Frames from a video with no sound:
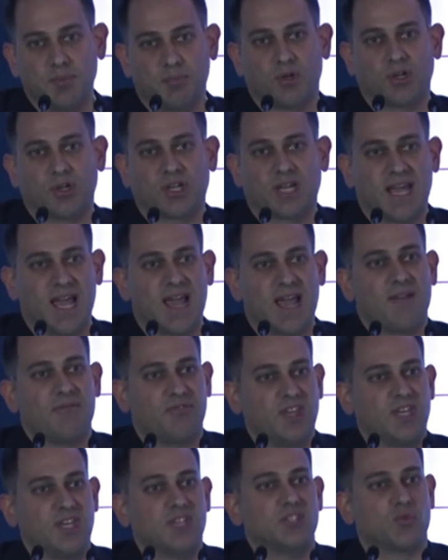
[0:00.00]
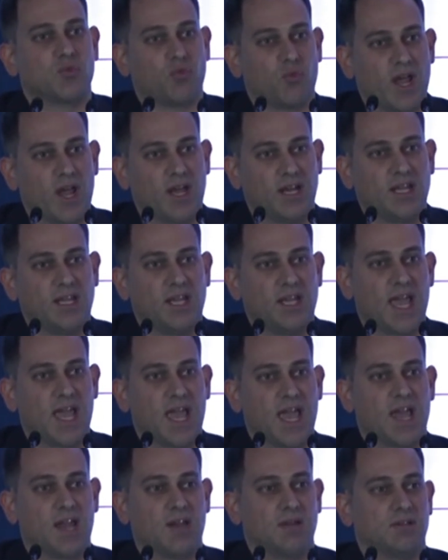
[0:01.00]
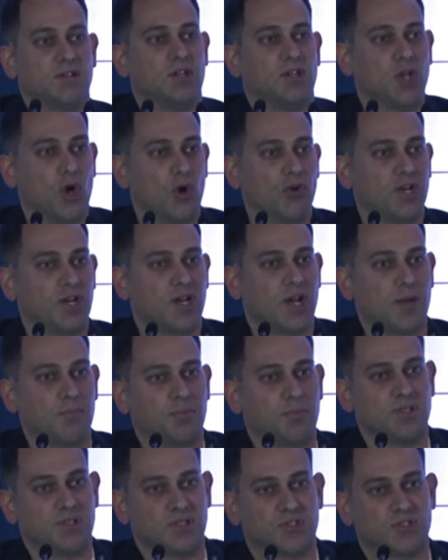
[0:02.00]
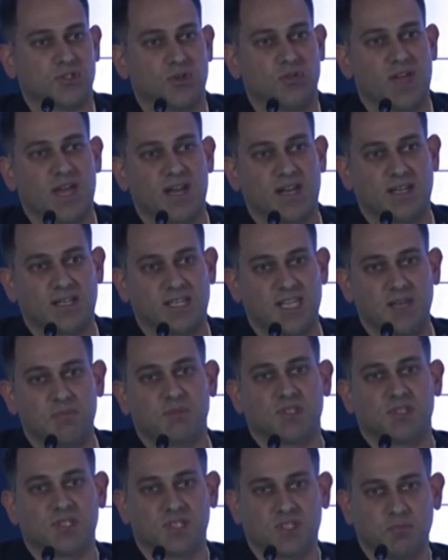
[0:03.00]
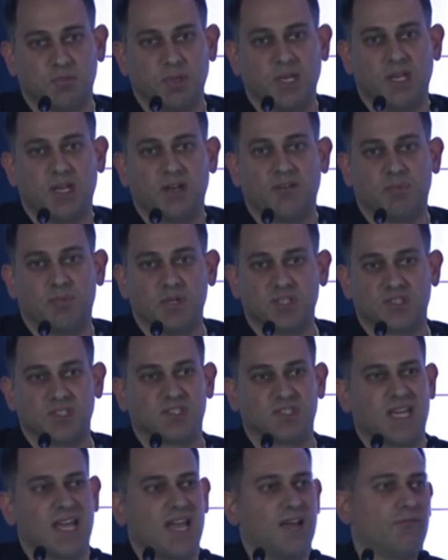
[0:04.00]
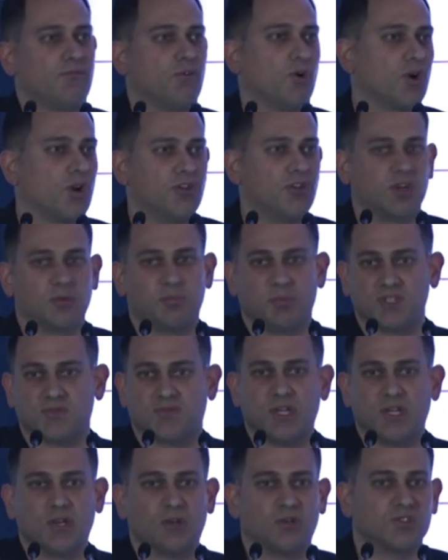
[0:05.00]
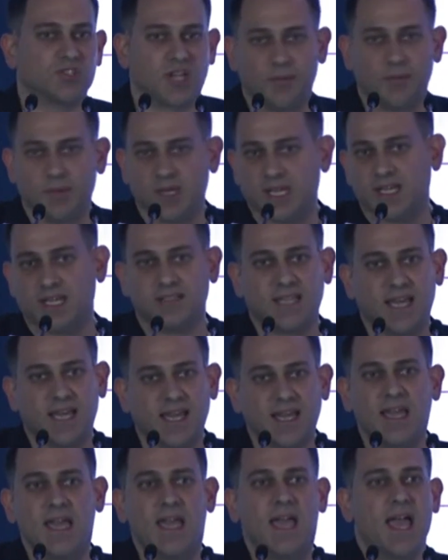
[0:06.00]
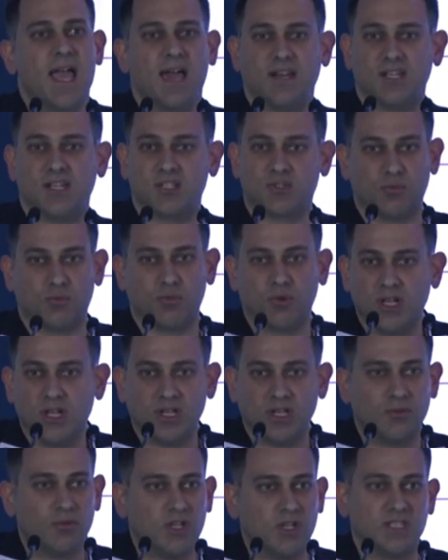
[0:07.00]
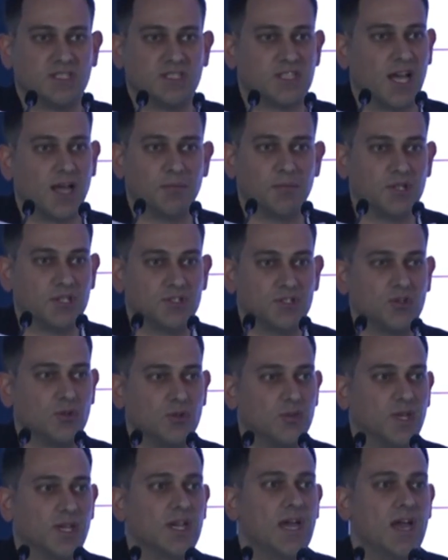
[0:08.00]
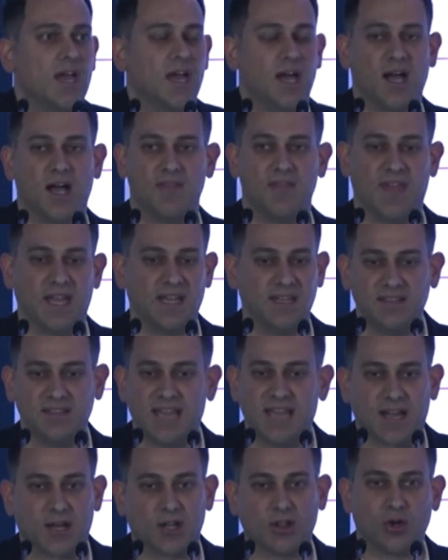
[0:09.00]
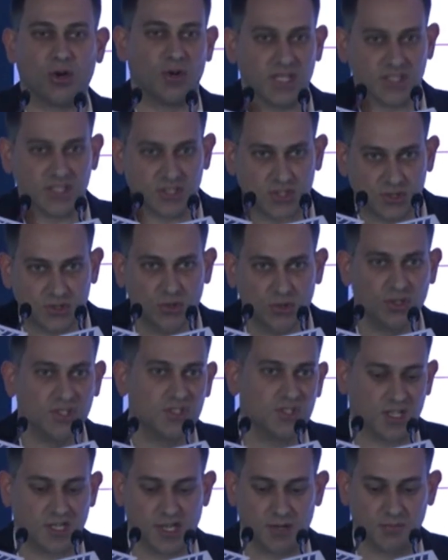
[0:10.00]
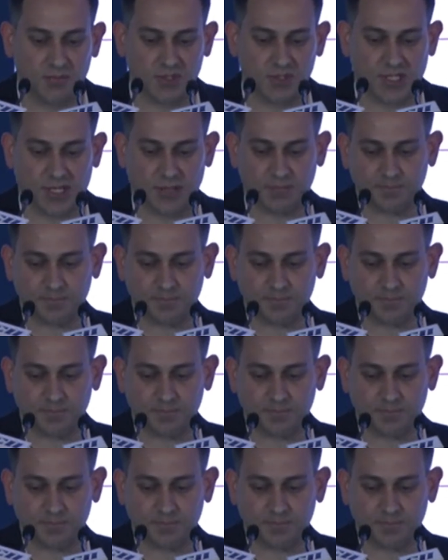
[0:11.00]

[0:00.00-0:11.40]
can have things ready and loaded up so that it keeps the speed of business. They have 400 plus vehicles coming in a day, and it's really, really time consuming. They need that alert as soon as it comes in.